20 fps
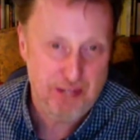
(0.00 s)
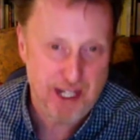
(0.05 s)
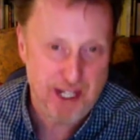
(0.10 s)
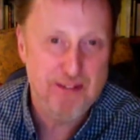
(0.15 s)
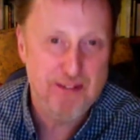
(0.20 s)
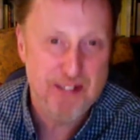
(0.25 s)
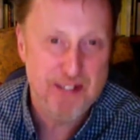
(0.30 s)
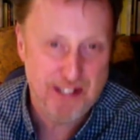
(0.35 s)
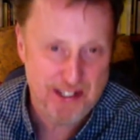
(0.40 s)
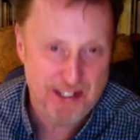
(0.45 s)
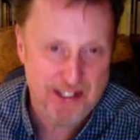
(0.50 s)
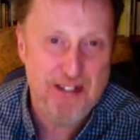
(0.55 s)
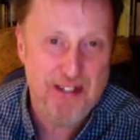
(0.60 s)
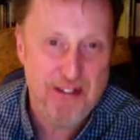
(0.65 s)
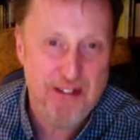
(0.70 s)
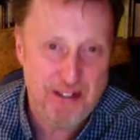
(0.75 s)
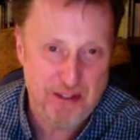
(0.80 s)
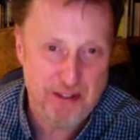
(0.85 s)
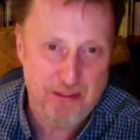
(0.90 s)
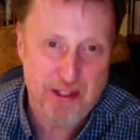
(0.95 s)
to be able to
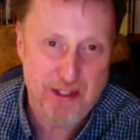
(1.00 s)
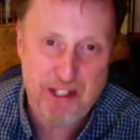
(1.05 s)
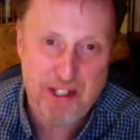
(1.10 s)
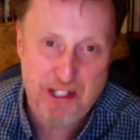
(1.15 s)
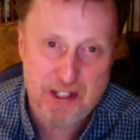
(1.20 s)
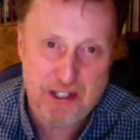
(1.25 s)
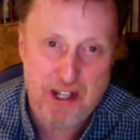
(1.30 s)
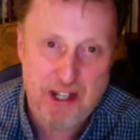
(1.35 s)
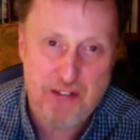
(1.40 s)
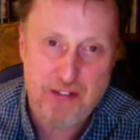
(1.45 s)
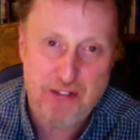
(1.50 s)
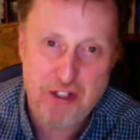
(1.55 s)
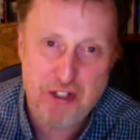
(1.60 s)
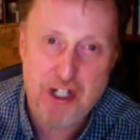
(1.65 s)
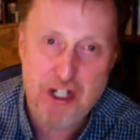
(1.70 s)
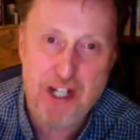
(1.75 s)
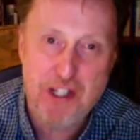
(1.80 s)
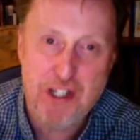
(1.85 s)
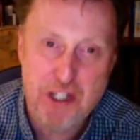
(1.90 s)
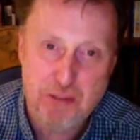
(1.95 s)
do them. You need to have the
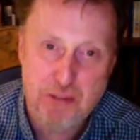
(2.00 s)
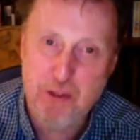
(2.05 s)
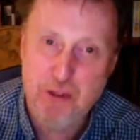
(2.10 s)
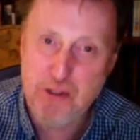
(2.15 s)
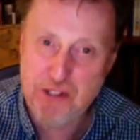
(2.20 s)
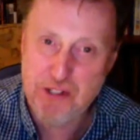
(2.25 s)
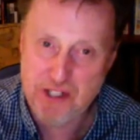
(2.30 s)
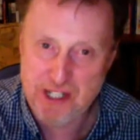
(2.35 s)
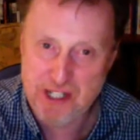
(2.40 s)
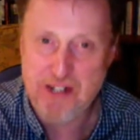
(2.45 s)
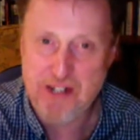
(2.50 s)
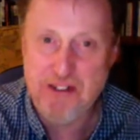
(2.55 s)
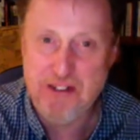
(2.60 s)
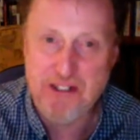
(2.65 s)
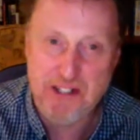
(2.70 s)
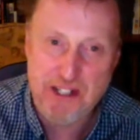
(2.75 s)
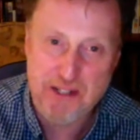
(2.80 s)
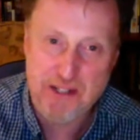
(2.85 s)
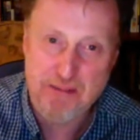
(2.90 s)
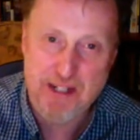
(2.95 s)
transport to go to
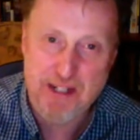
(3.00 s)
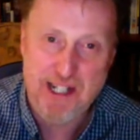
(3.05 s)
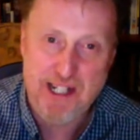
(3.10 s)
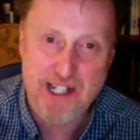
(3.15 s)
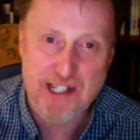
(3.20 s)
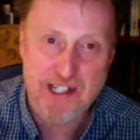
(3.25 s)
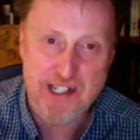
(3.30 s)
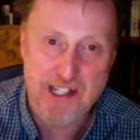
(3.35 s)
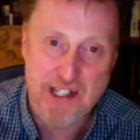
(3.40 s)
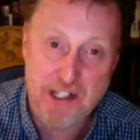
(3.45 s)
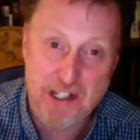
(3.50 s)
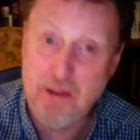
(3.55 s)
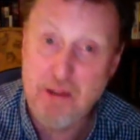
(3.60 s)
these places yeah.